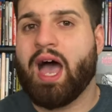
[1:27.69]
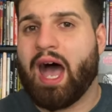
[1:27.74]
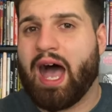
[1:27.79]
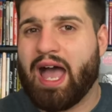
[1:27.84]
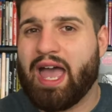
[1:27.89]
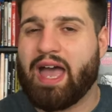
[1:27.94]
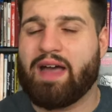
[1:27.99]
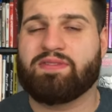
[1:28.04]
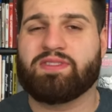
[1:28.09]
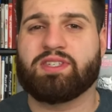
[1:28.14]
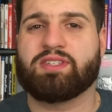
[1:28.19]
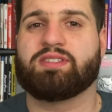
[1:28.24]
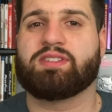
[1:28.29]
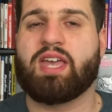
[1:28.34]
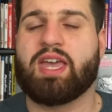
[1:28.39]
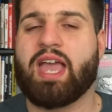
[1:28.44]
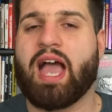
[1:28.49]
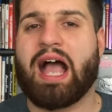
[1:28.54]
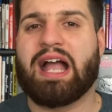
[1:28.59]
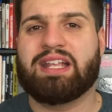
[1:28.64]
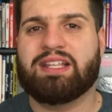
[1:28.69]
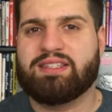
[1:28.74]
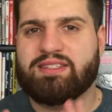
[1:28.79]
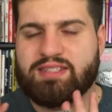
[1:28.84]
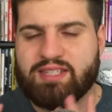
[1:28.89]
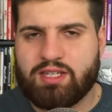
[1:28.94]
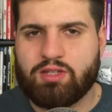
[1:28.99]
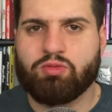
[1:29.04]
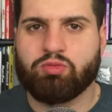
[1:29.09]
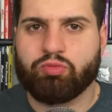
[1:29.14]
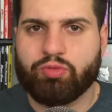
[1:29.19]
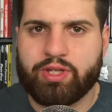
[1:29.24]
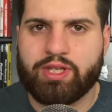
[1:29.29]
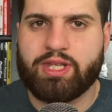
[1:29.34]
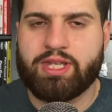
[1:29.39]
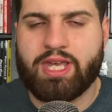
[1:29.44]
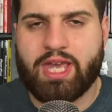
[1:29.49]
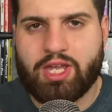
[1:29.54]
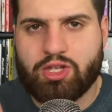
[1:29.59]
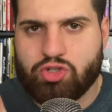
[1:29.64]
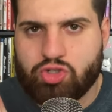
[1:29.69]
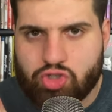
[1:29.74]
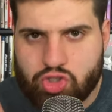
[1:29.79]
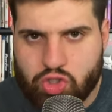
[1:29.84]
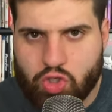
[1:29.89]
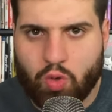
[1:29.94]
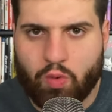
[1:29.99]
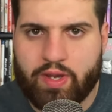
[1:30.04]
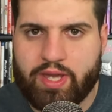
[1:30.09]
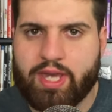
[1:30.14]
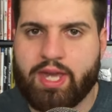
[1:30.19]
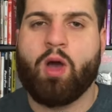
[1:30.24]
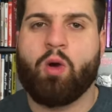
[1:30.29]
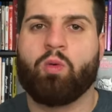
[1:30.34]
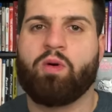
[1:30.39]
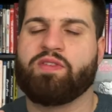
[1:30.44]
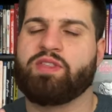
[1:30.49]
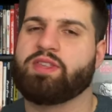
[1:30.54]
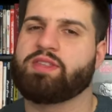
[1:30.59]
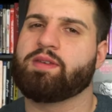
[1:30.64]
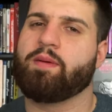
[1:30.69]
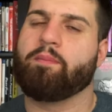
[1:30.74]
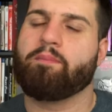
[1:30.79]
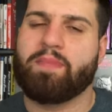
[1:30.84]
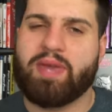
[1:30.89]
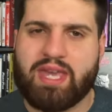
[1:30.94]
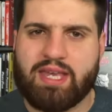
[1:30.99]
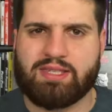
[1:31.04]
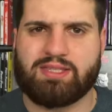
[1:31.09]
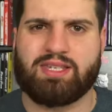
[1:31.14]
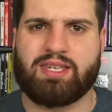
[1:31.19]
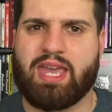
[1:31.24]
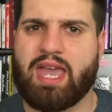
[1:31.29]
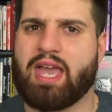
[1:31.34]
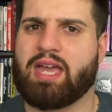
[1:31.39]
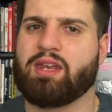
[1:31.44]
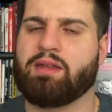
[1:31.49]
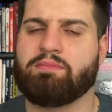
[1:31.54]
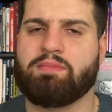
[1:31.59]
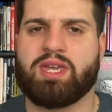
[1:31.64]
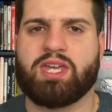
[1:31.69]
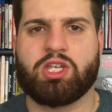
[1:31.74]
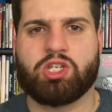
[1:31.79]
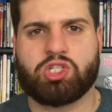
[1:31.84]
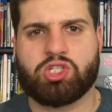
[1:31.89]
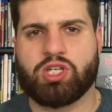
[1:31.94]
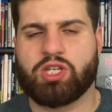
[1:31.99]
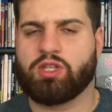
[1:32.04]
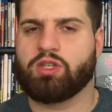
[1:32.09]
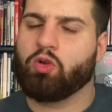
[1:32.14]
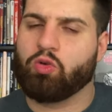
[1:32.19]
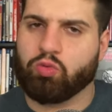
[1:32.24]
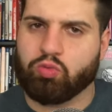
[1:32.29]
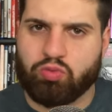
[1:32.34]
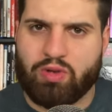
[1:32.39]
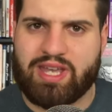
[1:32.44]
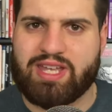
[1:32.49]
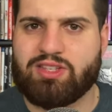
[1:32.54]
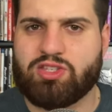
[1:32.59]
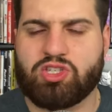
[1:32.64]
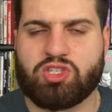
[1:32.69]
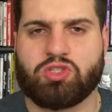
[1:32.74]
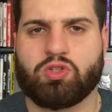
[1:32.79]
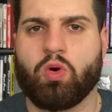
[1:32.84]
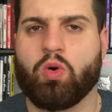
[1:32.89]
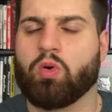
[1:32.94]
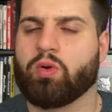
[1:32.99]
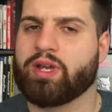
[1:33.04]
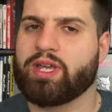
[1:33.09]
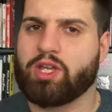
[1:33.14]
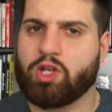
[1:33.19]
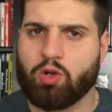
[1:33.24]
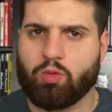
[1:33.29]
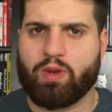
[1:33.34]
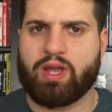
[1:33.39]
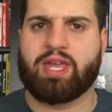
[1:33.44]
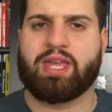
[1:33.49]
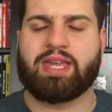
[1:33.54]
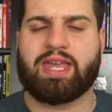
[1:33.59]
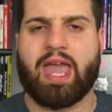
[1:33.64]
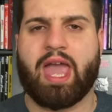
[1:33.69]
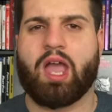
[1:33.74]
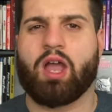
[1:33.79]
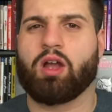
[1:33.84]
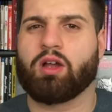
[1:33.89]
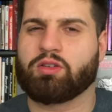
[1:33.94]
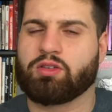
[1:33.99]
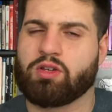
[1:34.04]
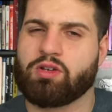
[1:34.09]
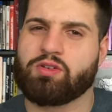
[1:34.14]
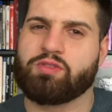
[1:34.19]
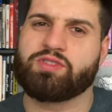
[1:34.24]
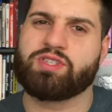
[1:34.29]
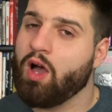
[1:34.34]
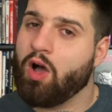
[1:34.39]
I have to say, I did really enjoy it with its amazing animation, great story, great characters.